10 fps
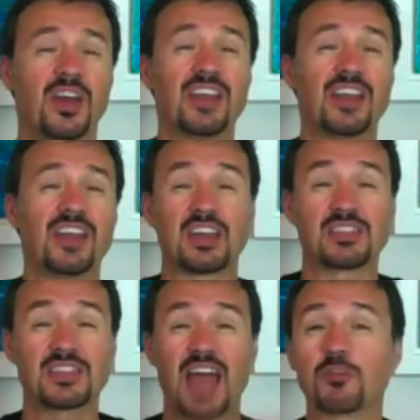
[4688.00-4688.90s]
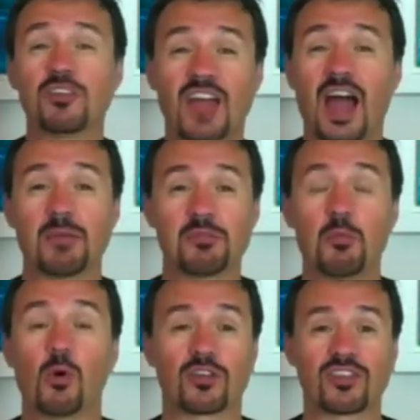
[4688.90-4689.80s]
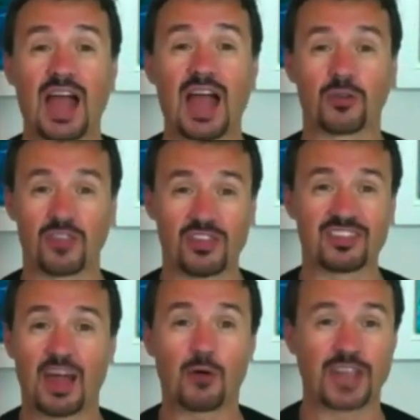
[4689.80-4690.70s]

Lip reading: it's like 1,000 times more sour than the sour